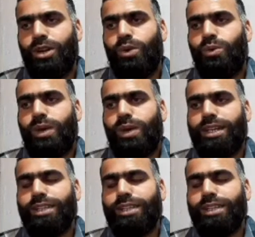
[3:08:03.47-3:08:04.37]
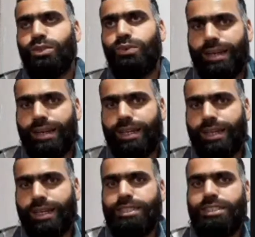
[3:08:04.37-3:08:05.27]
are deciding now
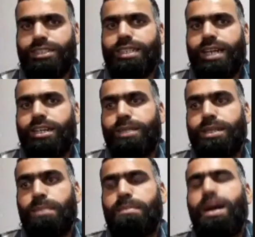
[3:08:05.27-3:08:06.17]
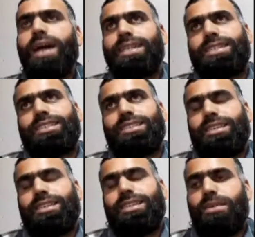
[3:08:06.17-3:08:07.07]
what is worth learning.
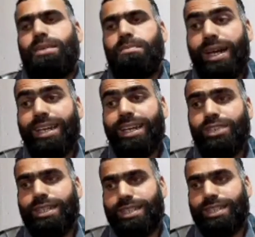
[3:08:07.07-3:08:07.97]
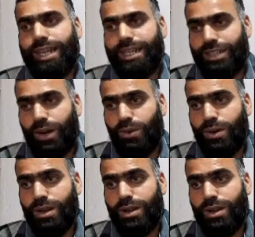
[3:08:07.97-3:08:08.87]
A book I have read
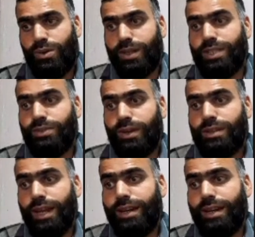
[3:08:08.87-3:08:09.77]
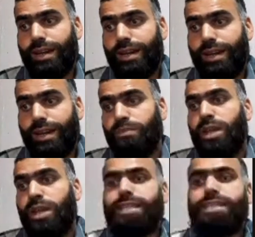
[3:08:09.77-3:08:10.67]
that is what is worth.
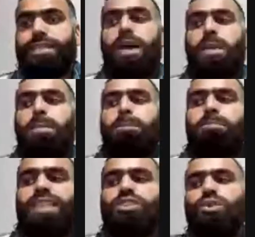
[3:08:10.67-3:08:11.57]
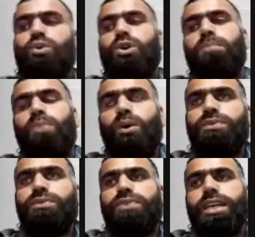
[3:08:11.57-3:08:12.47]
That is the massive
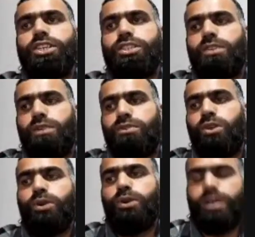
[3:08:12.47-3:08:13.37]
commodification of